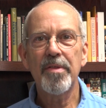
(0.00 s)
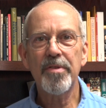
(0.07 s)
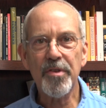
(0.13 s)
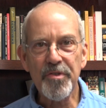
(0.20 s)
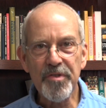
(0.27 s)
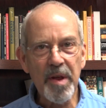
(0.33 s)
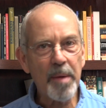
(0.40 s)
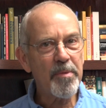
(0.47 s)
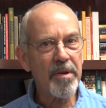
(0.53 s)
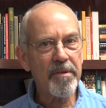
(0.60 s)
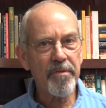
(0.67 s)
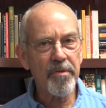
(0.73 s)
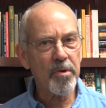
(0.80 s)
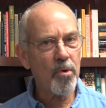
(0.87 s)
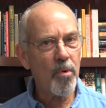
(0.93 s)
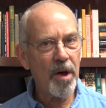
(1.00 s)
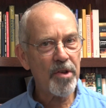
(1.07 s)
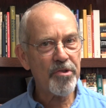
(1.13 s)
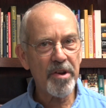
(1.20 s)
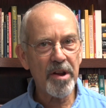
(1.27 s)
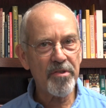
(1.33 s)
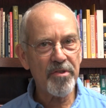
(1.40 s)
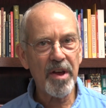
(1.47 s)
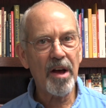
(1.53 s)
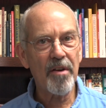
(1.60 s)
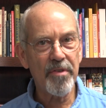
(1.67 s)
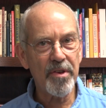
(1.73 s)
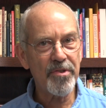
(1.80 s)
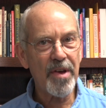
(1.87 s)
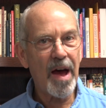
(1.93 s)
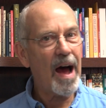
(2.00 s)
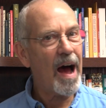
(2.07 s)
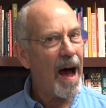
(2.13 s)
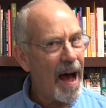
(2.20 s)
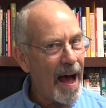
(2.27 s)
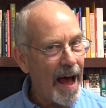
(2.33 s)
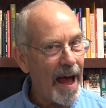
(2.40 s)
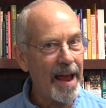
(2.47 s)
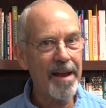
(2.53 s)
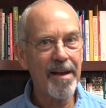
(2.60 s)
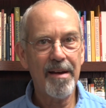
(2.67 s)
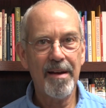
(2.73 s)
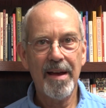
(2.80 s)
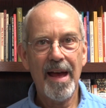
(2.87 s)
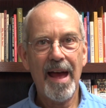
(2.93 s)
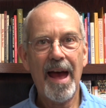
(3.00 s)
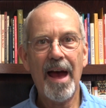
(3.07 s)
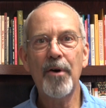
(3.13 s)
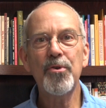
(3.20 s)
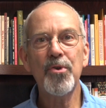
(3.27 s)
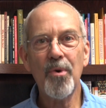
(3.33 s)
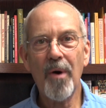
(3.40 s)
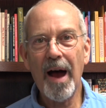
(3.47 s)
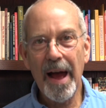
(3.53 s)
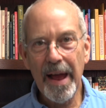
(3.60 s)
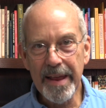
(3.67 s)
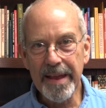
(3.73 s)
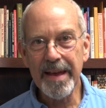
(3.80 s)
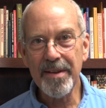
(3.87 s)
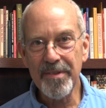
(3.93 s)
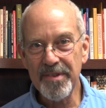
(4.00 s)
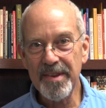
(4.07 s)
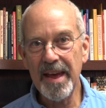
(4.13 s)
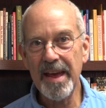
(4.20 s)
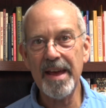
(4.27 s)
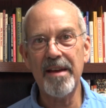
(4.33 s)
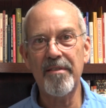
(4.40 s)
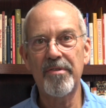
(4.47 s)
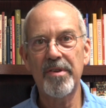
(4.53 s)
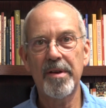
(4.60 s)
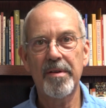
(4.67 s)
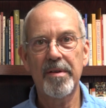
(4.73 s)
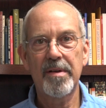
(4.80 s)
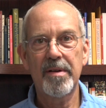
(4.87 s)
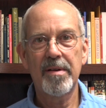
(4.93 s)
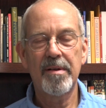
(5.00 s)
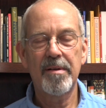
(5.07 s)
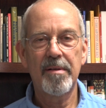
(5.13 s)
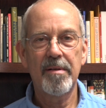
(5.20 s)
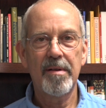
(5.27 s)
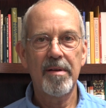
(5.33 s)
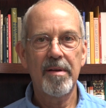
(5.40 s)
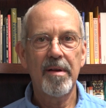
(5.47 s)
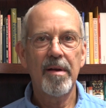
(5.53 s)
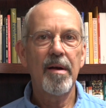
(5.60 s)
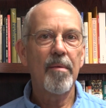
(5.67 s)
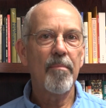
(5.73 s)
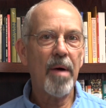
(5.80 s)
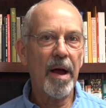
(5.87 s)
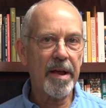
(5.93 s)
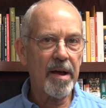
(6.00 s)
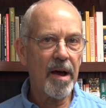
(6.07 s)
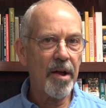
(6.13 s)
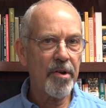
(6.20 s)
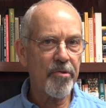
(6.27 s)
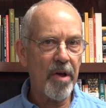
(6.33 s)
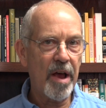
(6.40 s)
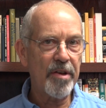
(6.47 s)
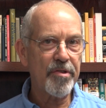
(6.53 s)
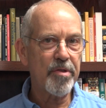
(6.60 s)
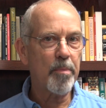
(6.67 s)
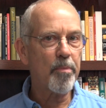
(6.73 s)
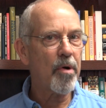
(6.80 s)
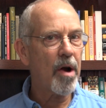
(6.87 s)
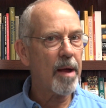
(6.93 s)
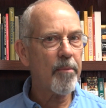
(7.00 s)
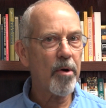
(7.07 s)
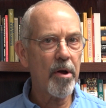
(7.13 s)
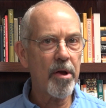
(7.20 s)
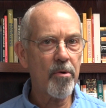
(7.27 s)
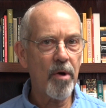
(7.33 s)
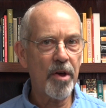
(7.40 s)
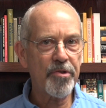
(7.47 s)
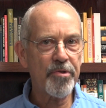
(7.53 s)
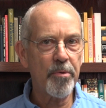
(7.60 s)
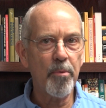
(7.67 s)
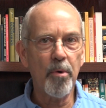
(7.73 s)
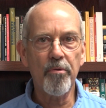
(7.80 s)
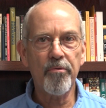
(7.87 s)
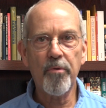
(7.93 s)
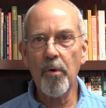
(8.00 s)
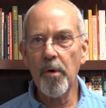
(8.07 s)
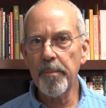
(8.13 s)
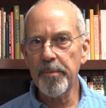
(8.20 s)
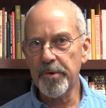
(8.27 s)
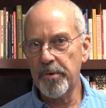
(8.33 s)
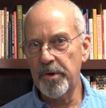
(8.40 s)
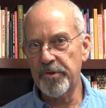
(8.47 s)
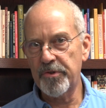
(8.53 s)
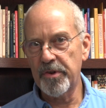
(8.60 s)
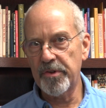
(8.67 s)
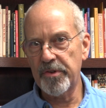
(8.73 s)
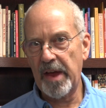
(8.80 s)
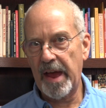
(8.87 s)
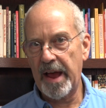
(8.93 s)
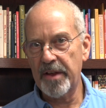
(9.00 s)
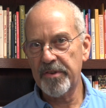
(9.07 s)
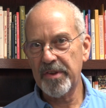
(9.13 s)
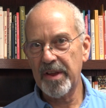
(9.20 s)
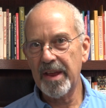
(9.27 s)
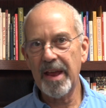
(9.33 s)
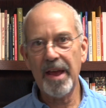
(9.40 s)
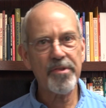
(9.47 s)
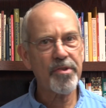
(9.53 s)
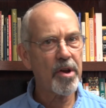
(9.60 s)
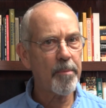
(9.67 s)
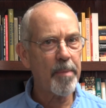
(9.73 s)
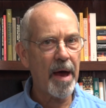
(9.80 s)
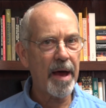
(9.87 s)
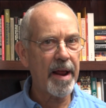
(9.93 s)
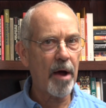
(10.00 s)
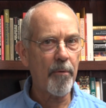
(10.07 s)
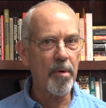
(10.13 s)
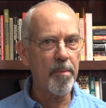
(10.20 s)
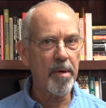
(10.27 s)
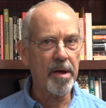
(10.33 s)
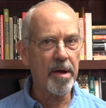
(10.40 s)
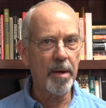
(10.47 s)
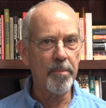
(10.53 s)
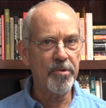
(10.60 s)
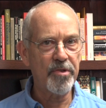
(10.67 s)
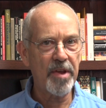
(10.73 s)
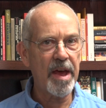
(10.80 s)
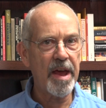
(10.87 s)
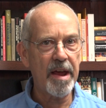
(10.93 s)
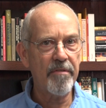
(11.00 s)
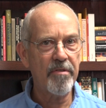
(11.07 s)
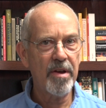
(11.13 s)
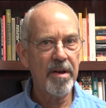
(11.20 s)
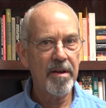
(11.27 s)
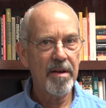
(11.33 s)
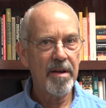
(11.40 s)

The subject of the question itself is I. How do I get saved? By contrast, the primary question Reformed Christians ask isn't about how we become saved.